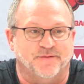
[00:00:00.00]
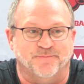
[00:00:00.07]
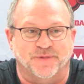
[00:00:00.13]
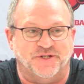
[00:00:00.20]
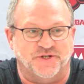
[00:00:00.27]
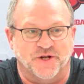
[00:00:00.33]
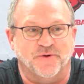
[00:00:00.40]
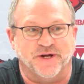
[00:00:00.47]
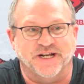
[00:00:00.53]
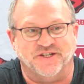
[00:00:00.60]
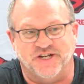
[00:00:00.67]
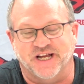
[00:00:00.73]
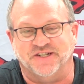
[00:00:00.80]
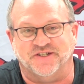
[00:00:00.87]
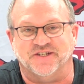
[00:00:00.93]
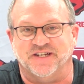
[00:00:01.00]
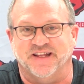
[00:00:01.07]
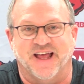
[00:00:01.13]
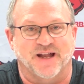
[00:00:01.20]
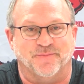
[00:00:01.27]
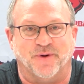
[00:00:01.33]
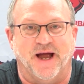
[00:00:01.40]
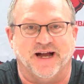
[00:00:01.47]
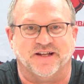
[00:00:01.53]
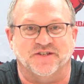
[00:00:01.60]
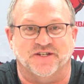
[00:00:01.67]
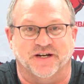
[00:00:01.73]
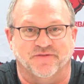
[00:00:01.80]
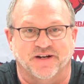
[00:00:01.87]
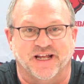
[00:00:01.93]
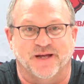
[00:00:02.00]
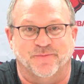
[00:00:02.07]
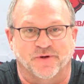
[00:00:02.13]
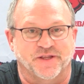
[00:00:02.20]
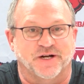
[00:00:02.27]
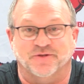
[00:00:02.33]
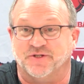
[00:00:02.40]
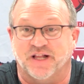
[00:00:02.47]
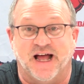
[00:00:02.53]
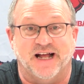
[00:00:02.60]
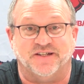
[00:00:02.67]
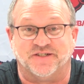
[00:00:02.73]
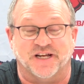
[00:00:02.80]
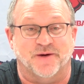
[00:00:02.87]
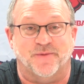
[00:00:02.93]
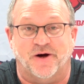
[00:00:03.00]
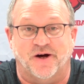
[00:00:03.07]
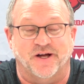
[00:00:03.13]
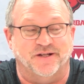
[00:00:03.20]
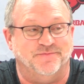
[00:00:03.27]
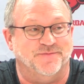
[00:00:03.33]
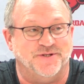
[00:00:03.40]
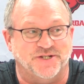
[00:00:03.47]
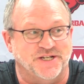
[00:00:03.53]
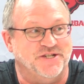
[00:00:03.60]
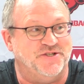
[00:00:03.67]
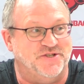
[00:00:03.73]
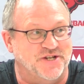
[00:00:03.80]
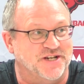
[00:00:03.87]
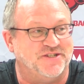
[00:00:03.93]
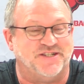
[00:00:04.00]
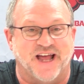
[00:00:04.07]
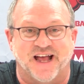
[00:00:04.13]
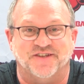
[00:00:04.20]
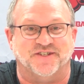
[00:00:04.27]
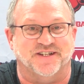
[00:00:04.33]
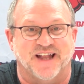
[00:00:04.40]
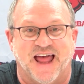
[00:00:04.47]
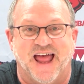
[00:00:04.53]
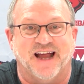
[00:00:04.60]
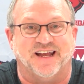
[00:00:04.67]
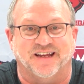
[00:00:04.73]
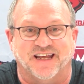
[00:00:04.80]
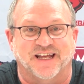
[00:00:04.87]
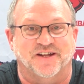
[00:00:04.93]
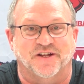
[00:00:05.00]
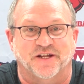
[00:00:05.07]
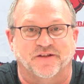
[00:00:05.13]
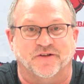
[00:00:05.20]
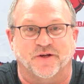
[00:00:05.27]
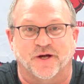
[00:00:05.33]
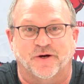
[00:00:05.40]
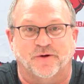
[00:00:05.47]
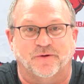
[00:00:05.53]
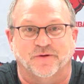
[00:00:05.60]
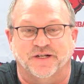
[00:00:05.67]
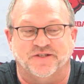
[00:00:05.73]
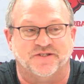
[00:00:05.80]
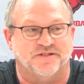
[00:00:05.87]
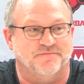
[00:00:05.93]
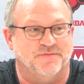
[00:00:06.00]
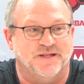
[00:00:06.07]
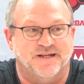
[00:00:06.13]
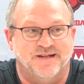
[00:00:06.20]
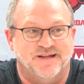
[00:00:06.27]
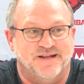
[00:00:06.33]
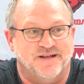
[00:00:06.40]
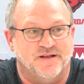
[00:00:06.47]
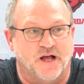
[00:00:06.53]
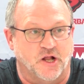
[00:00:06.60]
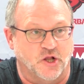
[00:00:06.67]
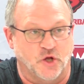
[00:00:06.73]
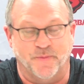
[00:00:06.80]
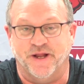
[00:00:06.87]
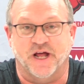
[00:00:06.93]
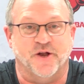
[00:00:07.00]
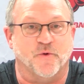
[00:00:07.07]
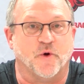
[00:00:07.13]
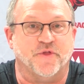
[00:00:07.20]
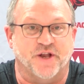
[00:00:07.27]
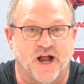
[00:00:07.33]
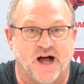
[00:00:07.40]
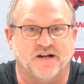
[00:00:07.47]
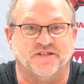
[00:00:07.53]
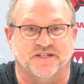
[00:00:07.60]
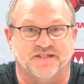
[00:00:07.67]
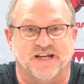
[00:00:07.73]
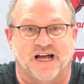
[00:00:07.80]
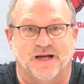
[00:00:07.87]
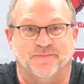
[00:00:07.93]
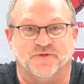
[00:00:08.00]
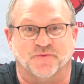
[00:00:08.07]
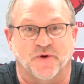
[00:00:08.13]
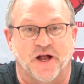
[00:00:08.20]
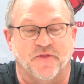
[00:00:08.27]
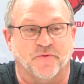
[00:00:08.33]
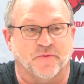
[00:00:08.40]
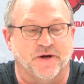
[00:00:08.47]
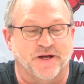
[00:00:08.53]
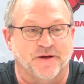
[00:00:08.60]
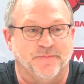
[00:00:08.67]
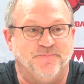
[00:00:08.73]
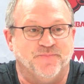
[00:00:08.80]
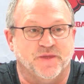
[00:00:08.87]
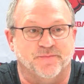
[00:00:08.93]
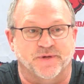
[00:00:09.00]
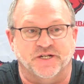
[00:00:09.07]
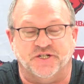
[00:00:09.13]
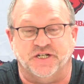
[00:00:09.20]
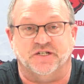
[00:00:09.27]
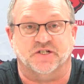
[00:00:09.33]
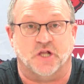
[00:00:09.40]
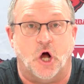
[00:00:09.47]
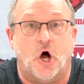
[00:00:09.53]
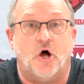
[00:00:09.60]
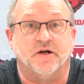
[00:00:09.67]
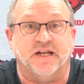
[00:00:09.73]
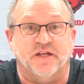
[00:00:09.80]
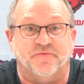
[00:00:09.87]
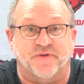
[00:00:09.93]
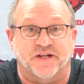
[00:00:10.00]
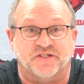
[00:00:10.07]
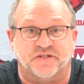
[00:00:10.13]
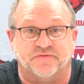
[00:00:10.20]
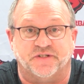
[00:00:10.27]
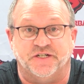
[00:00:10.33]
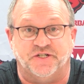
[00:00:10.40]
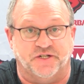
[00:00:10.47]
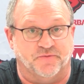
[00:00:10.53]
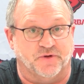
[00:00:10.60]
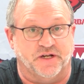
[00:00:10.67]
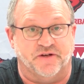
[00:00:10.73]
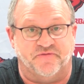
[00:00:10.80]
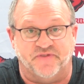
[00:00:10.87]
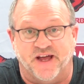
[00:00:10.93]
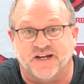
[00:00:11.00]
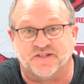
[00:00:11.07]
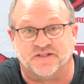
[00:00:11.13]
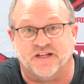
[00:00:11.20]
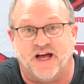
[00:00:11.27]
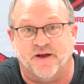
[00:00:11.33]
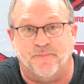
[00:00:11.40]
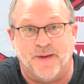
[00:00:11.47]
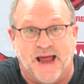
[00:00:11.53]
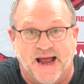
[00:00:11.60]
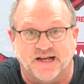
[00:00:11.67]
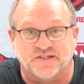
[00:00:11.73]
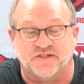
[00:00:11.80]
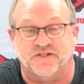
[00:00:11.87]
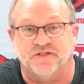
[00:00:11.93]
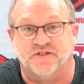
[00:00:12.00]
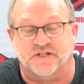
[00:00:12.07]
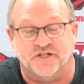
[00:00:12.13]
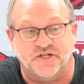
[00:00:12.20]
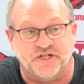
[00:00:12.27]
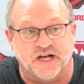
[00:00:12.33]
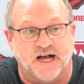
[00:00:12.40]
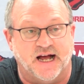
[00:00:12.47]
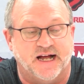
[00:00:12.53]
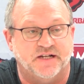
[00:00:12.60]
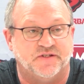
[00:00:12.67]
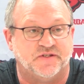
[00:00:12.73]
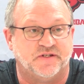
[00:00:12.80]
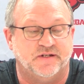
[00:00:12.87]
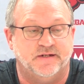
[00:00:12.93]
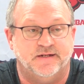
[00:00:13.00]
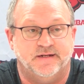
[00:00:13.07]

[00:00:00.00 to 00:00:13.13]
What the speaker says: but you don't get a chance to see that in practice every day. But when those lights come on, she just has a knack of getting it in the goal. It's a little bit unorthodox at times around the rim, but she's long defensively. She really affects a lot of passes and shots.